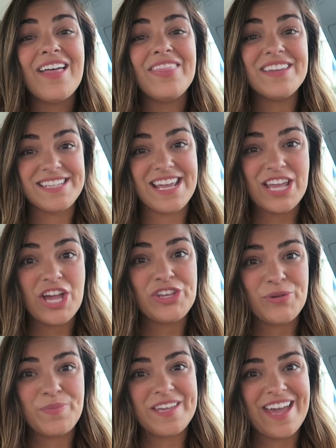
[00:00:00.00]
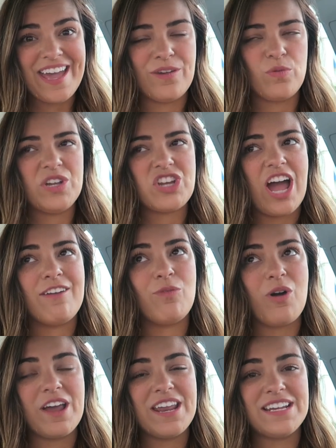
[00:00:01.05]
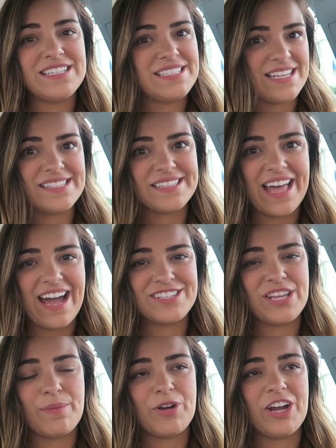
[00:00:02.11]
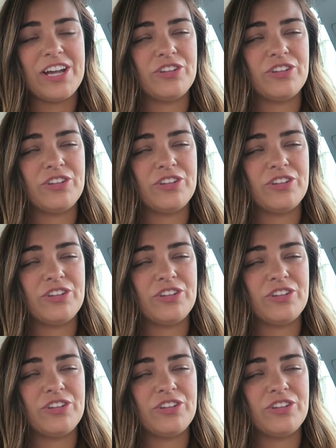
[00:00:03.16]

The Day You Begin, which I've wanted since last summer.